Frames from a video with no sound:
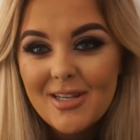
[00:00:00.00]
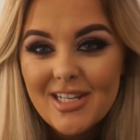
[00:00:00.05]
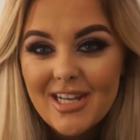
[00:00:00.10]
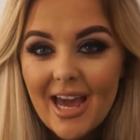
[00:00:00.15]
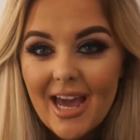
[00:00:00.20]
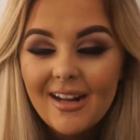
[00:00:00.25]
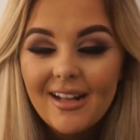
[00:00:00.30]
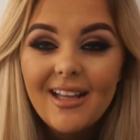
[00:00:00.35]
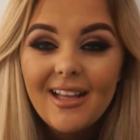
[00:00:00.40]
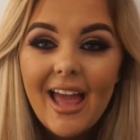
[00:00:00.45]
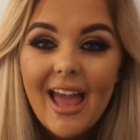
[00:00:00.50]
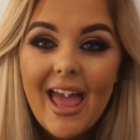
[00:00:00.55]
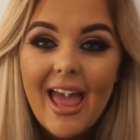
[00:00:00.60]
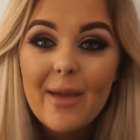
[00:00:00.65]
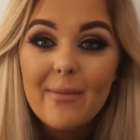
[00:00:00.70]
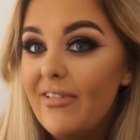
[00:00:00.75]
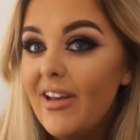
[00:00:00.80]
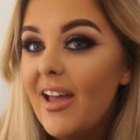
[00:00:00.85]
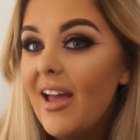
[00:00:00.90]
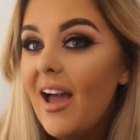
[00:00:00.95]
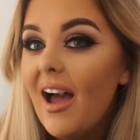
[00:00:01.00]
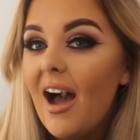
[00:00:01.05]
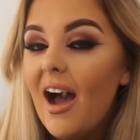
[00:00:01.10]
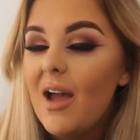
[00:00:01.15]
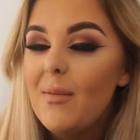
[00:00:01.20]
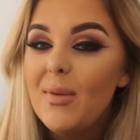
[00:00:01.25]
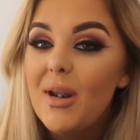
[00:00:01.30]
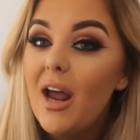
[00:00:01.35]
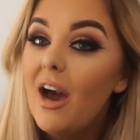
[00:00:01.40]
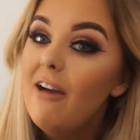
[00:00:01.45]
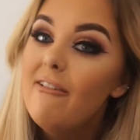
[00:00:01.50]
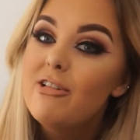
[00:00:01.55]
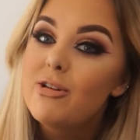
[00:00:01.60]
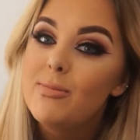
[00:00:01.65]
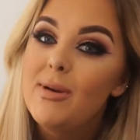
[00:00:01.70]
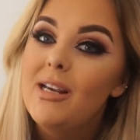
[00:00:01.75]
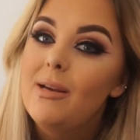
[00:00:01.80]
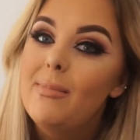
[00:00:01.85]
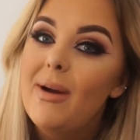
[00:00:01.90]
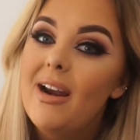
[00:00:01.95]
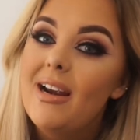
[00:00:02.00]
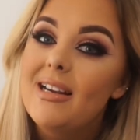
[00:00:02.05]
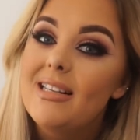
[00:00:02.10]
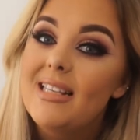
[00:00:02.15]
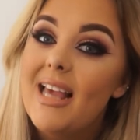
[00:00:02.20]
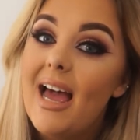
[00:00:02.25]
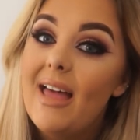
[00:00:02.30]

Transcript: my channel, but I'm an Irish makeup artist